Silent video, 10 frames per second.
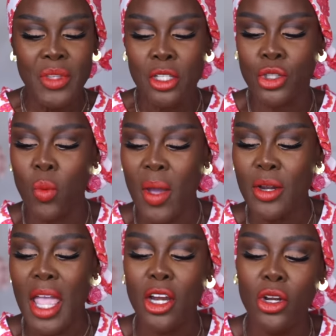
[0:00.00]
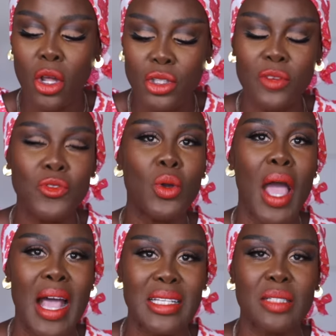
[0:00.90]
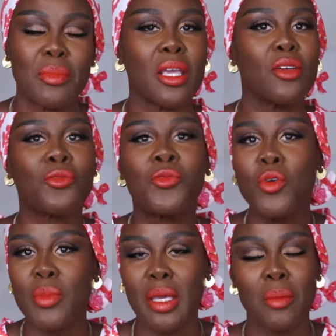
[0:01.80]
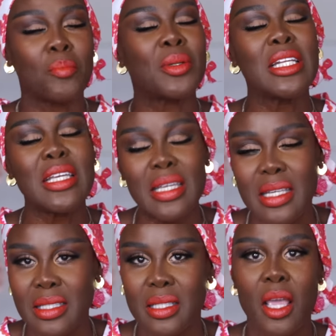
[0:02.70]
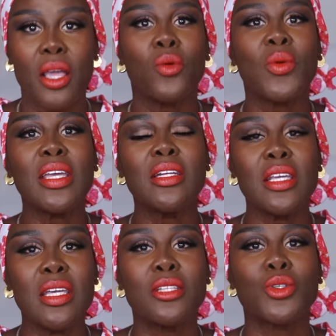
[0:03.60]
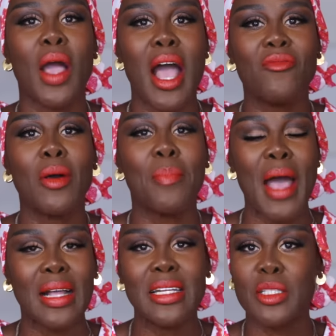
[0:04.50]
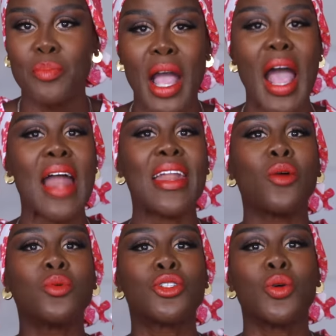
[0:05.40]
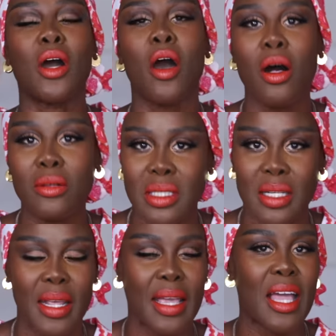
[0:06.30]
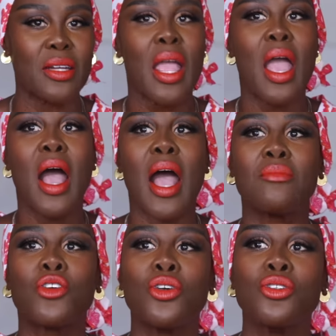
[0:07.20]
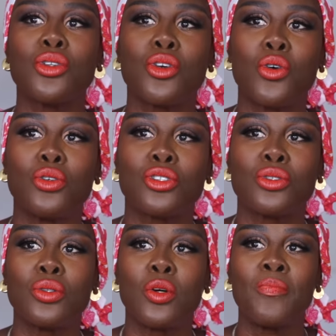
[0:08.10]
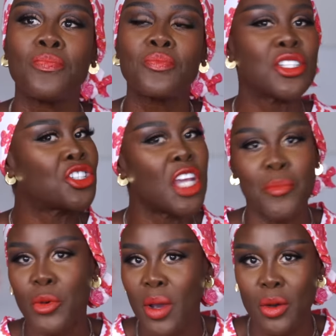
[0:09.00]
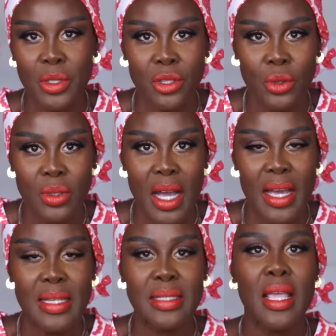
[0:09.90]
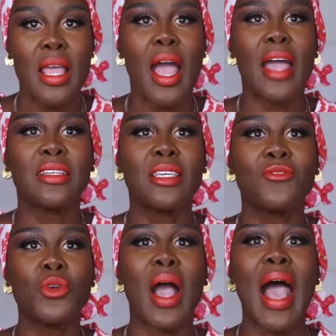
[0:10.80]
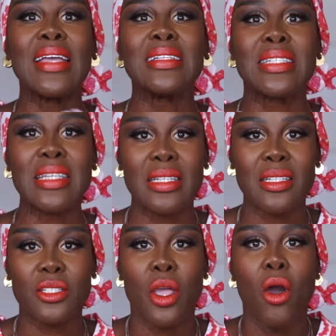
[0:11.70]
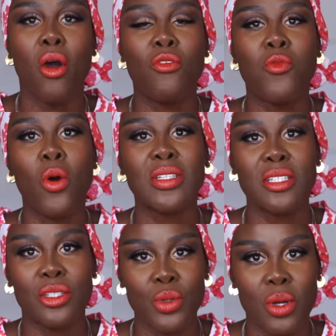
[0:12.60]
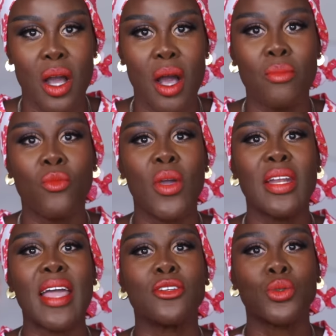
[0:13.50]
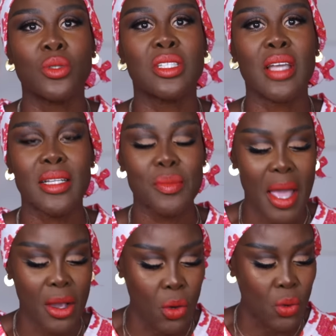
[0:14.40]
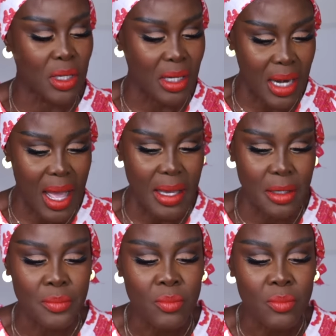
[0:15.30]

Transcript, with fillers: So when a lot of you asked me, Fumi, please, we need to have a backless bra and I will do a halter neck and I'm going to go through shapewear with you guys and give you ideas of what is to come when I do start my own line.